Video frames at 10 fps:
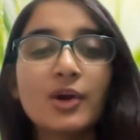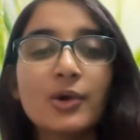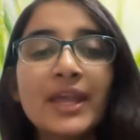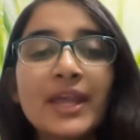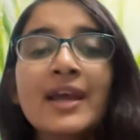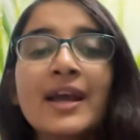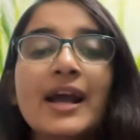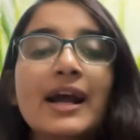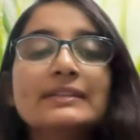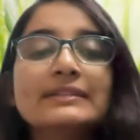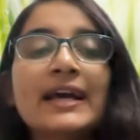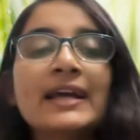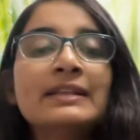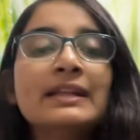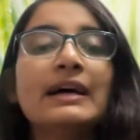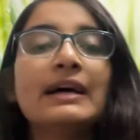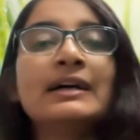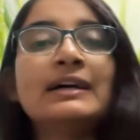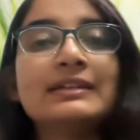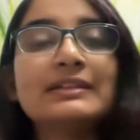Okay. Then,
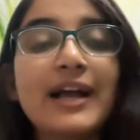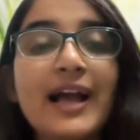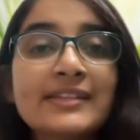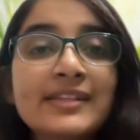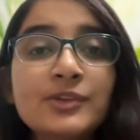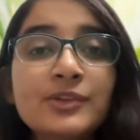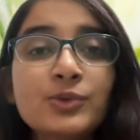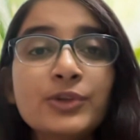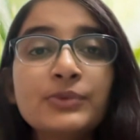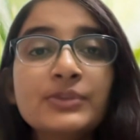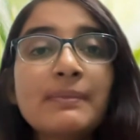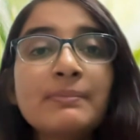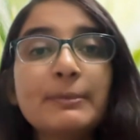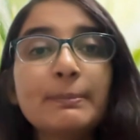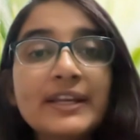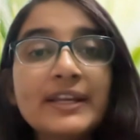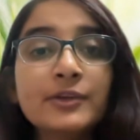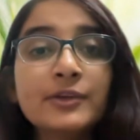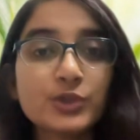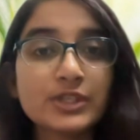as I told you, some repeated
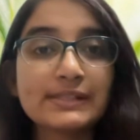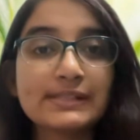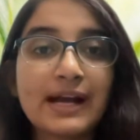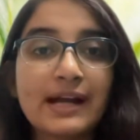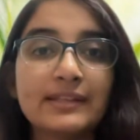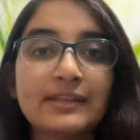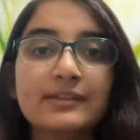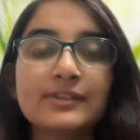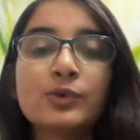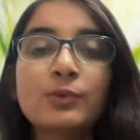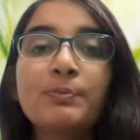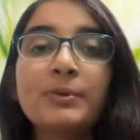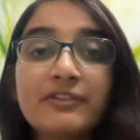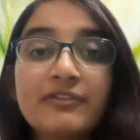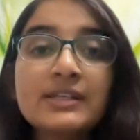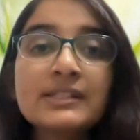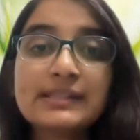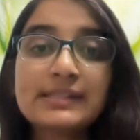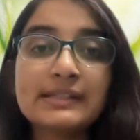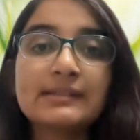questions are there. So, previous
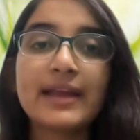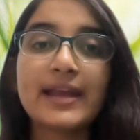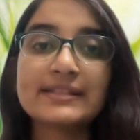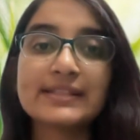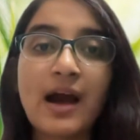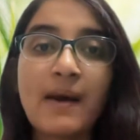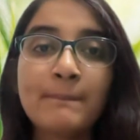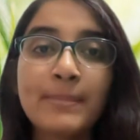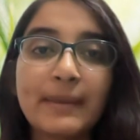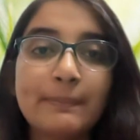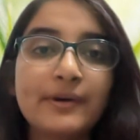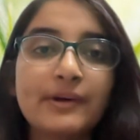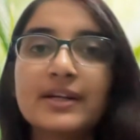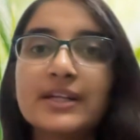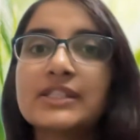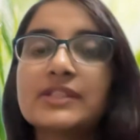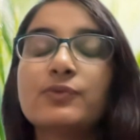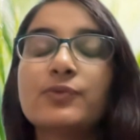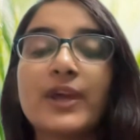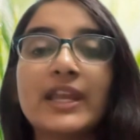year exam paper is
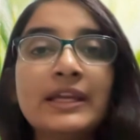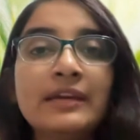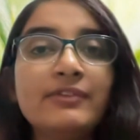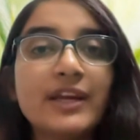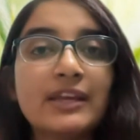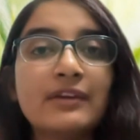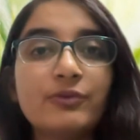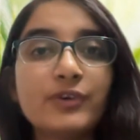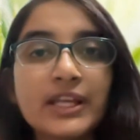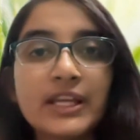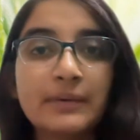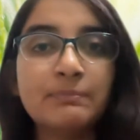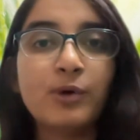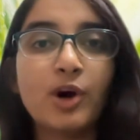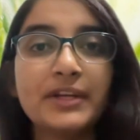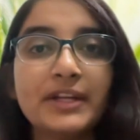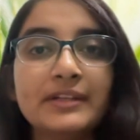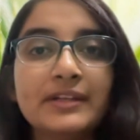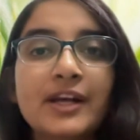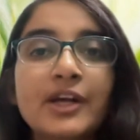very, very, very important.
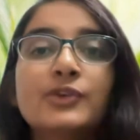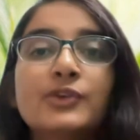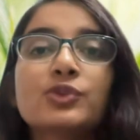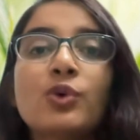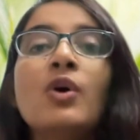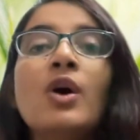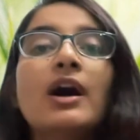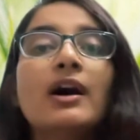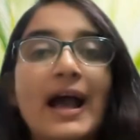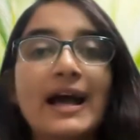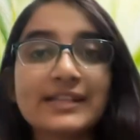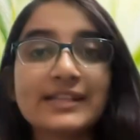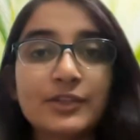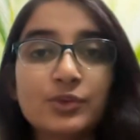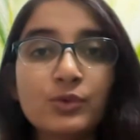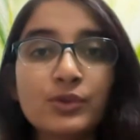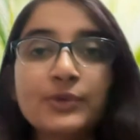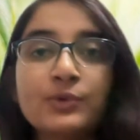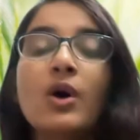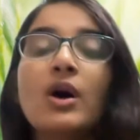So, as I told
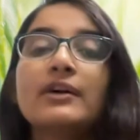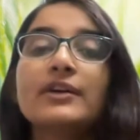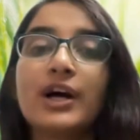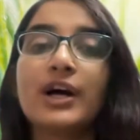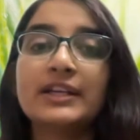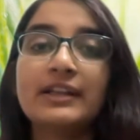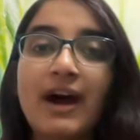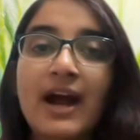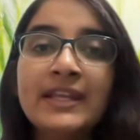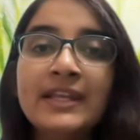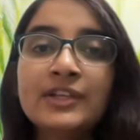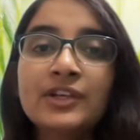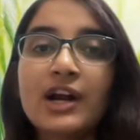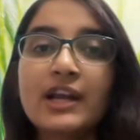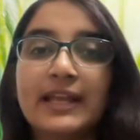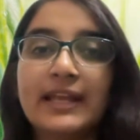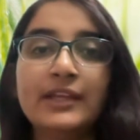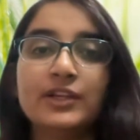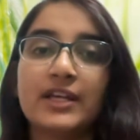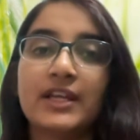you, you are dividing your day.
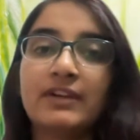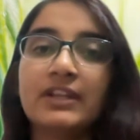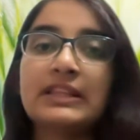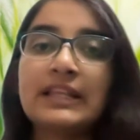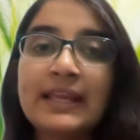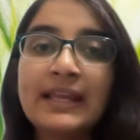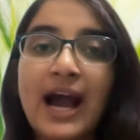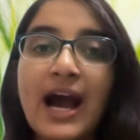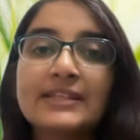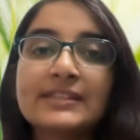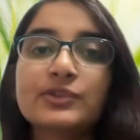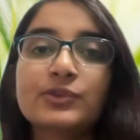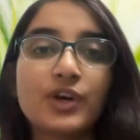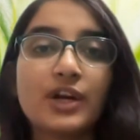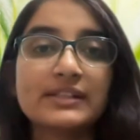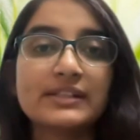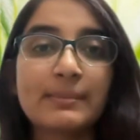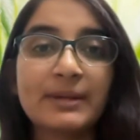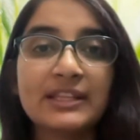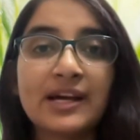You are giving 3 hours to your
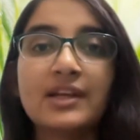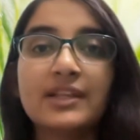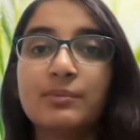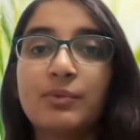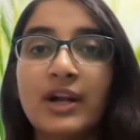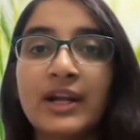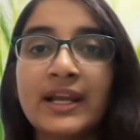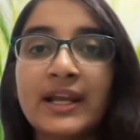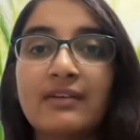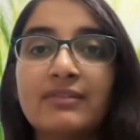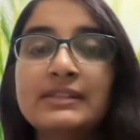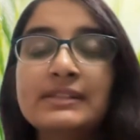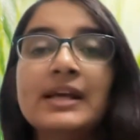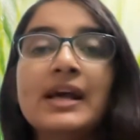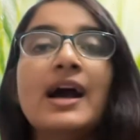Samhita in the morning hours.